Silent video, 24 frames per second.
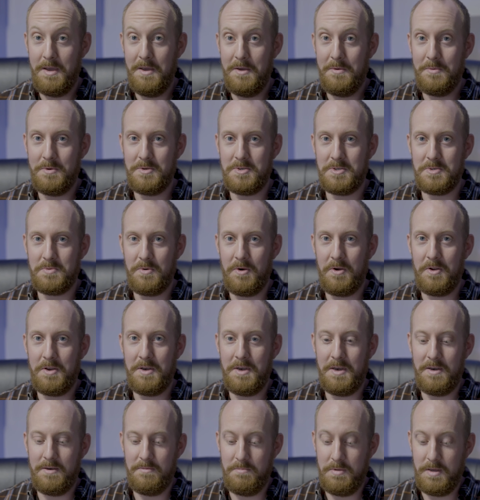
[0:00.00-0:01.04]
which is where you
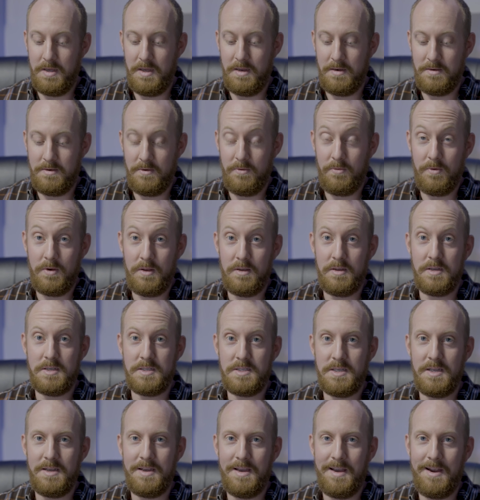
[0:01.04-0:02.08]
need to be to really
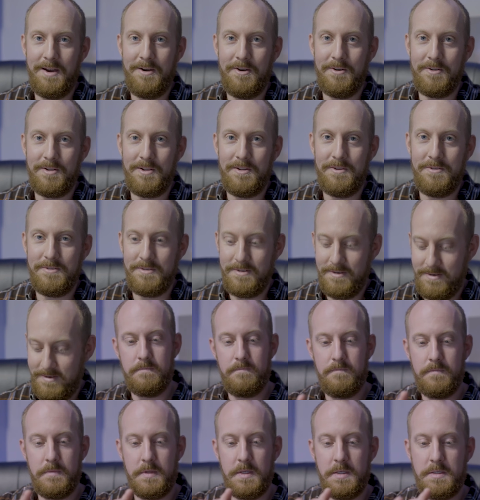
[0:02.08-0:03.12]
see airglow.
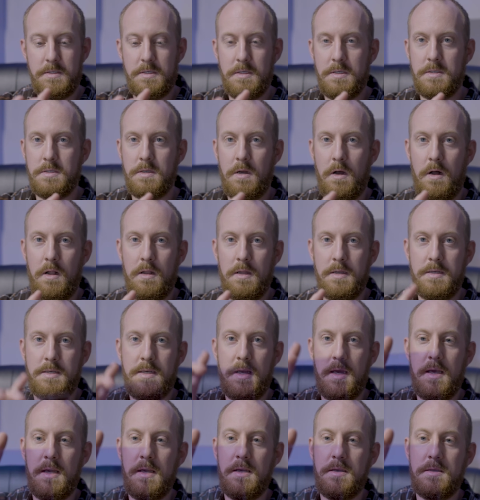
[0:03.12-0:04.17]
This is all it
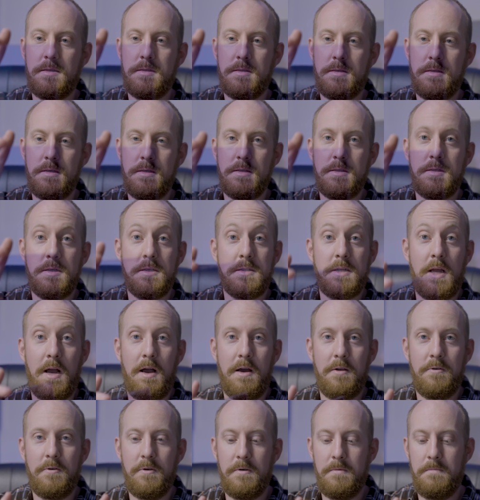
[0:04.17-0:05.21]
takes, is just
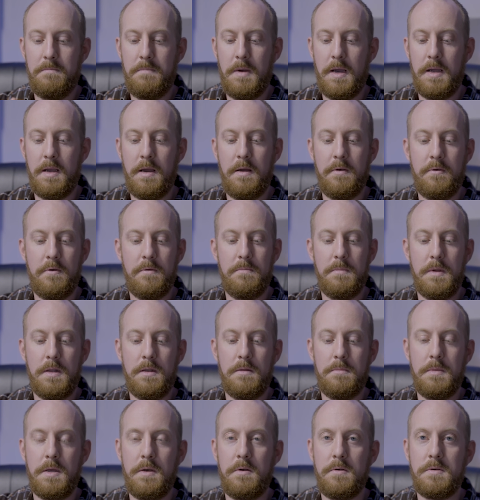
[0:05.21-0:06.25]
100 by
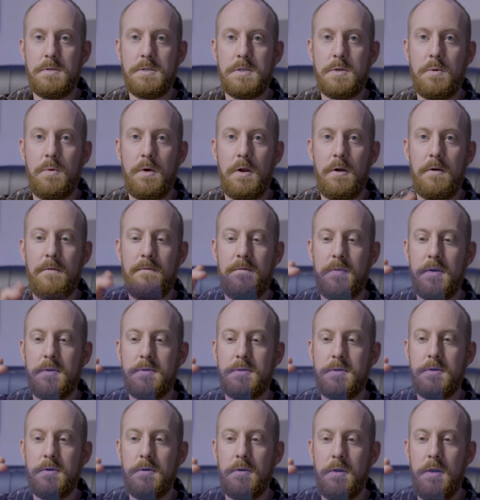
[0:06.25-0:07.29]
100mm square
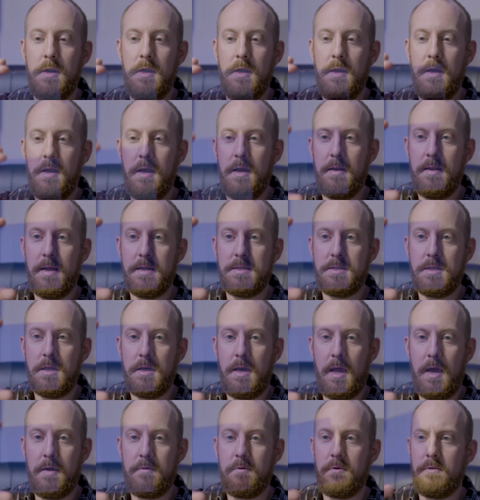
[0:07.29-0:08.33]
filter, and that's the
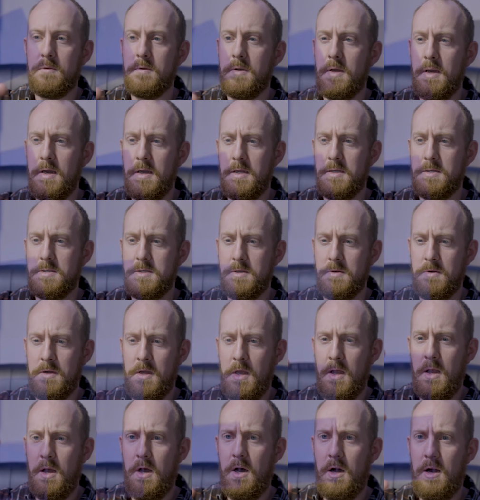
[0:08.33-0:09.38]
natural night. So
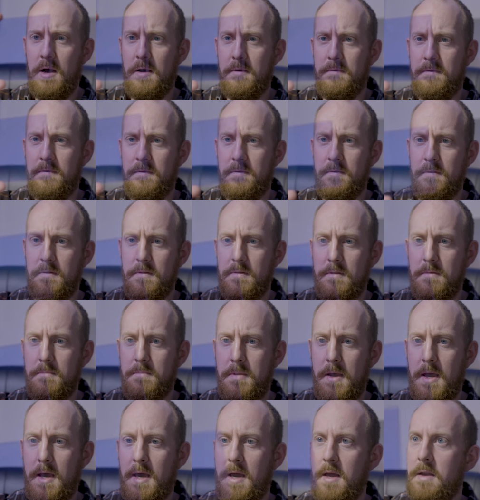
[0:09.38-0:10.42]
off the
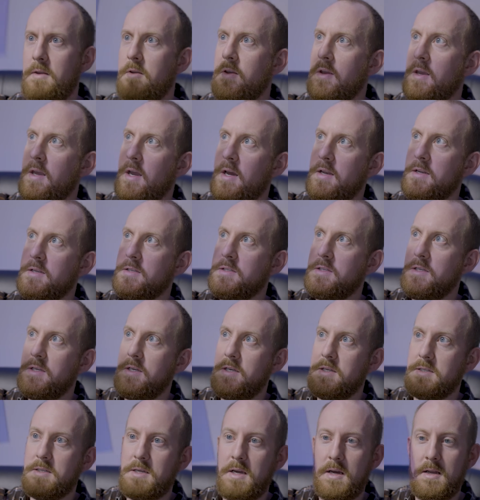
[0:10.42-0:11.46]
bat you kind of see
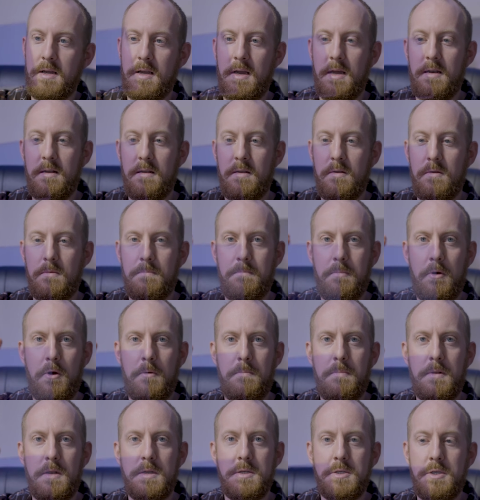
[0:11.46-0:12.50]
it's got kind of a little
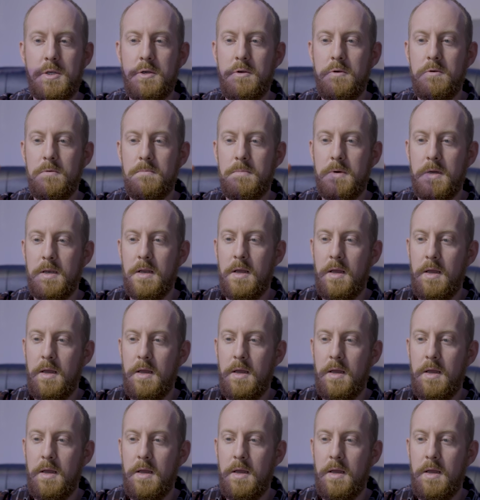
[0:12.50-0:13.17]
purplish hue, but